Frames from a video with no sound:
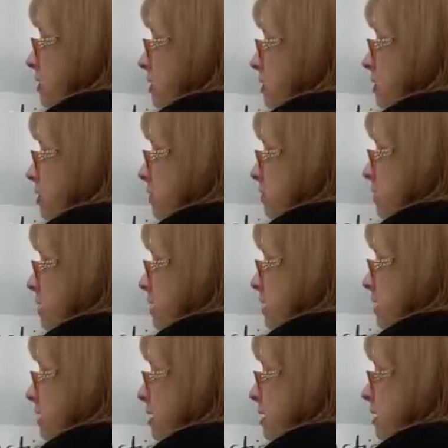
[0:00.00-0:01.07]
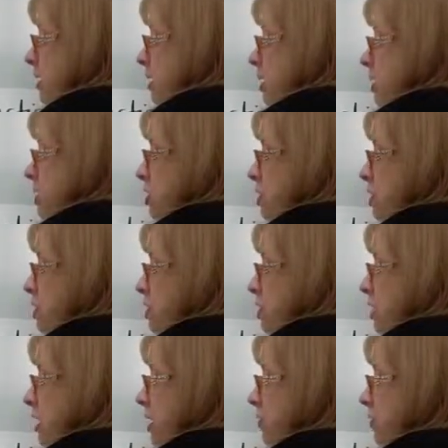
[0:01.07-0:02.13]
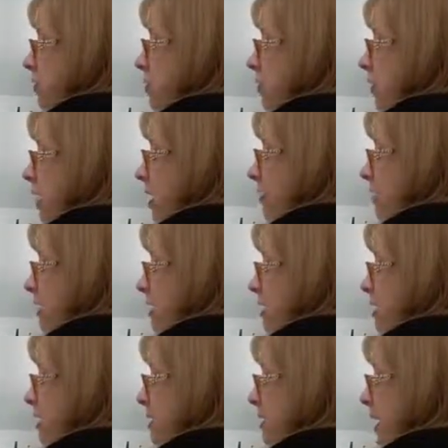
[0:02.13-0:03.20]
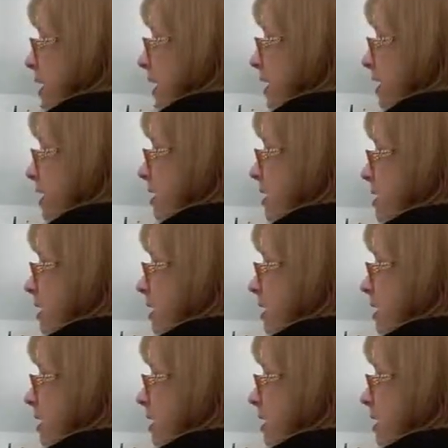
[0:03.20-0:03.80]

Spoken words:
is 3. 2 times 5 is 10.